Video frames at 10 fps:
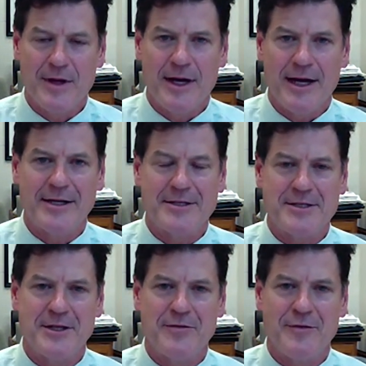I get to
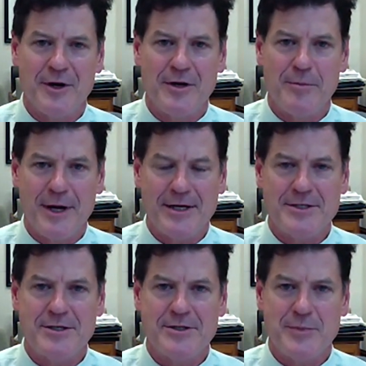see the very
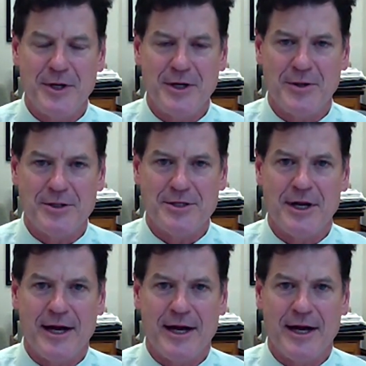best speakers and